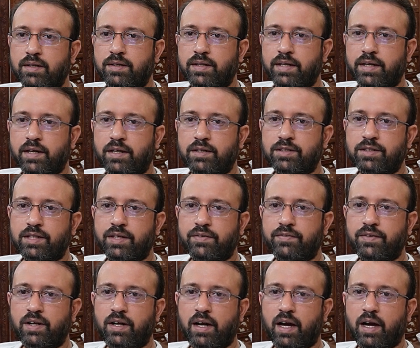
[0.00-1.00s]
There are
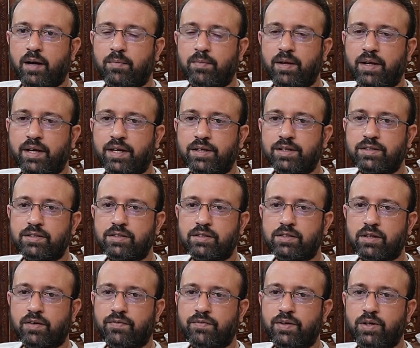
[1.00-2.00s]
several
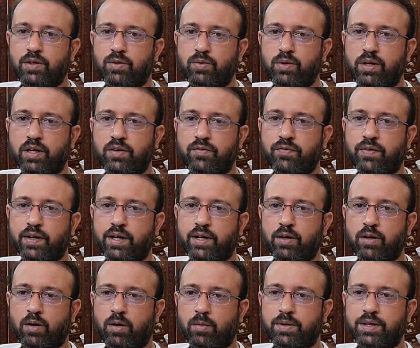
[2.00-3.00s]
applications of union
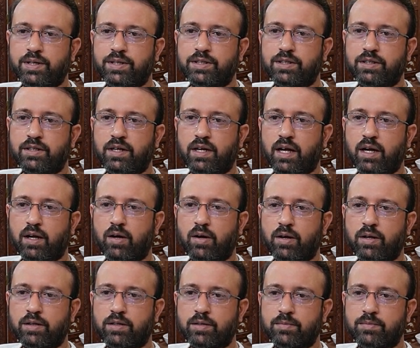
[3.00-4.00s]
find operation in
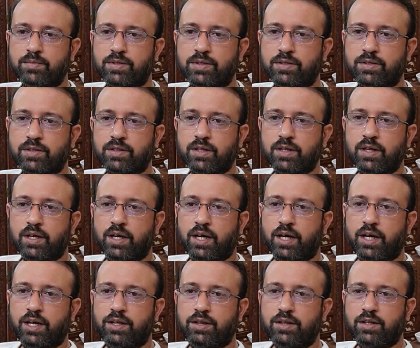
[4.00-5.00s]
algorithms.
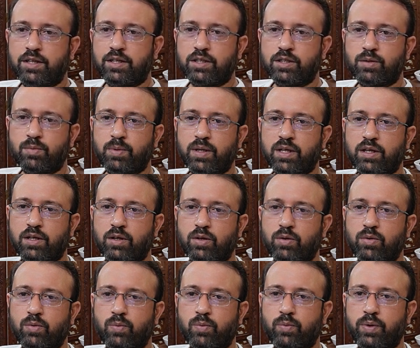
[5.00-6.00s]
In this
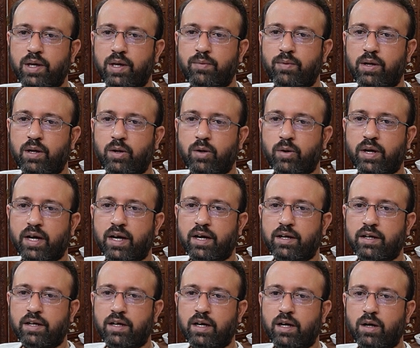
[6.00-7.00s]
video, we will look
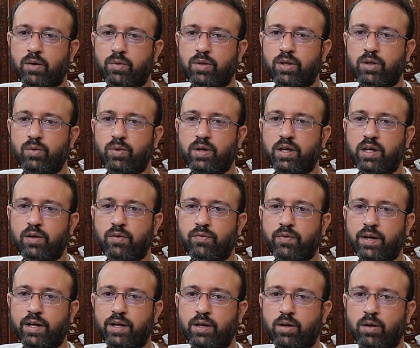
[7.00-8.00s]
at how union
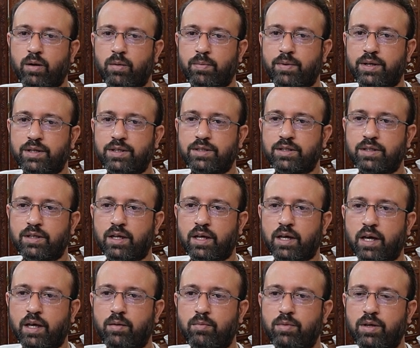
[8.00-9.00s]
find operation
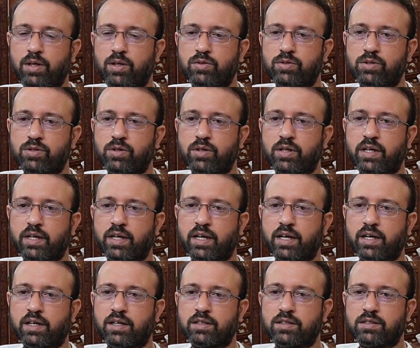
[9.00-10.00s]
can be used to
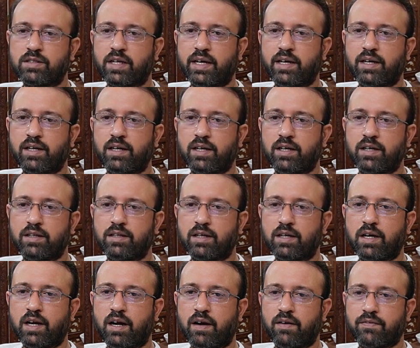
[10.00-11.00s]
detect a cycle in the
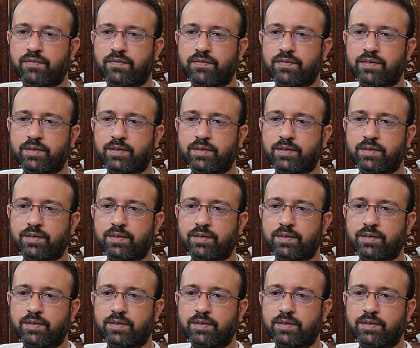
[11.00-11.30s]
graph.